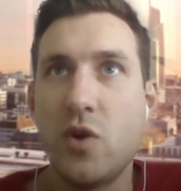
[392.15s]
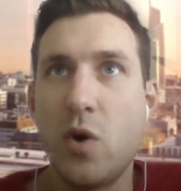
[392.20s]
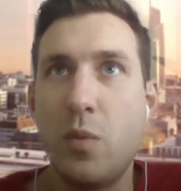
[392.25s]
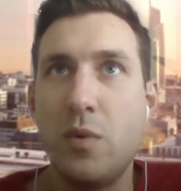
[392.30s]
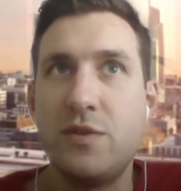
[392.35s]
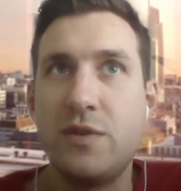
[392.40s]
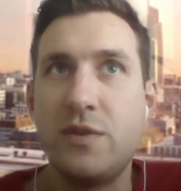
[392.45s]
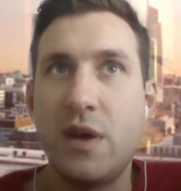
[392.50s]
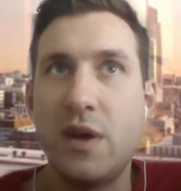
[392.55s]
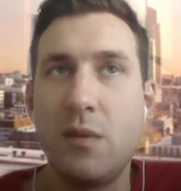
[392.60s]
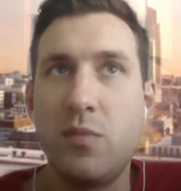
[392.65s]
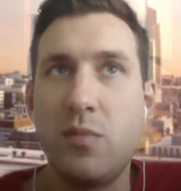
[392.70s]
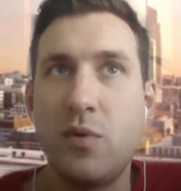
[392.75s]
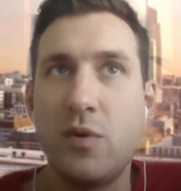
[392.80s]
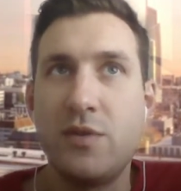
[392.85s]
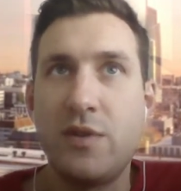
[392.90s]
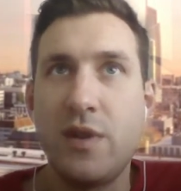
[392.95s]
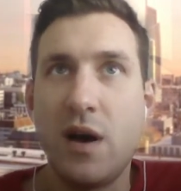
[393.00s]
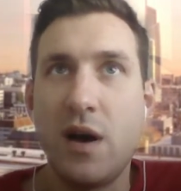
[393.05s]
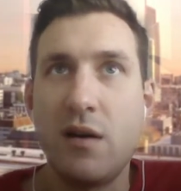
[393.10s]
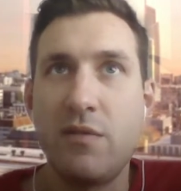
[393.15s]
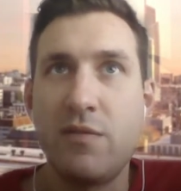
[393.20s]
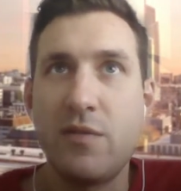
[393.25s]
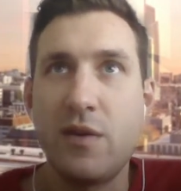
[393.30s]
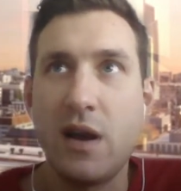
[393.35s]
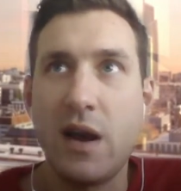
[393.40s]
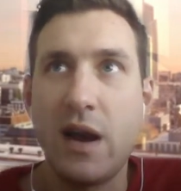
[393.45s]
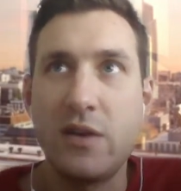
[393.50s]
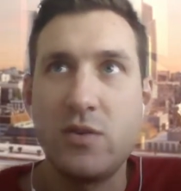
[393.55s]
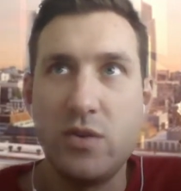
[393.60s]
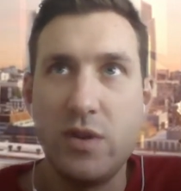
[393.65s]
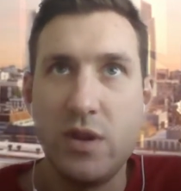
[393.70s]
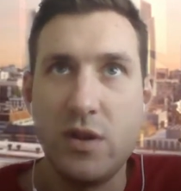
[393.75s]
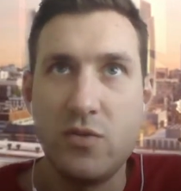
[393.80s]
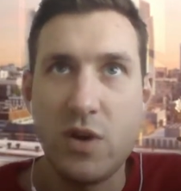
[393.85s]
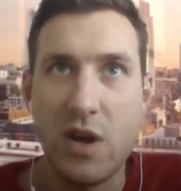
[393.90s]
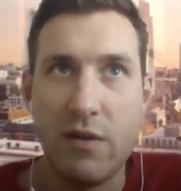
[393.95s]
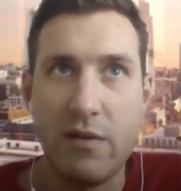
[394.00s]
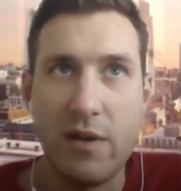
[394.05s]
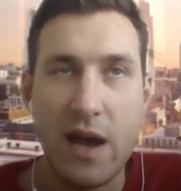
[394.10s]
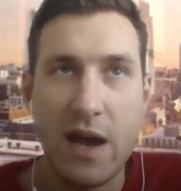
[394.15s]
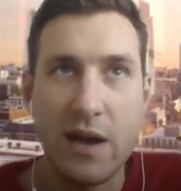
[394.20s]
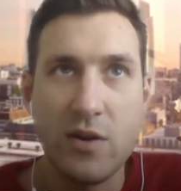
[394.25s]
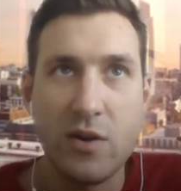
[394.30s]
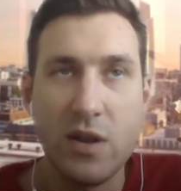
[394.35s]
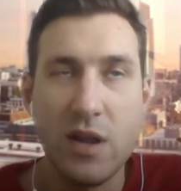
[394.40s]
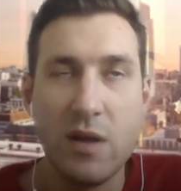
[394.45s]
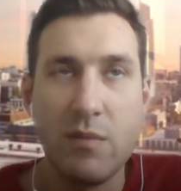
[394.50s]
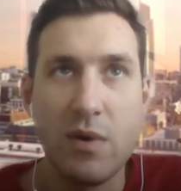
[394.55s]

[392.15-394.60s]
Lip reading: Open setup was tough for guys who didn't drive it accurately,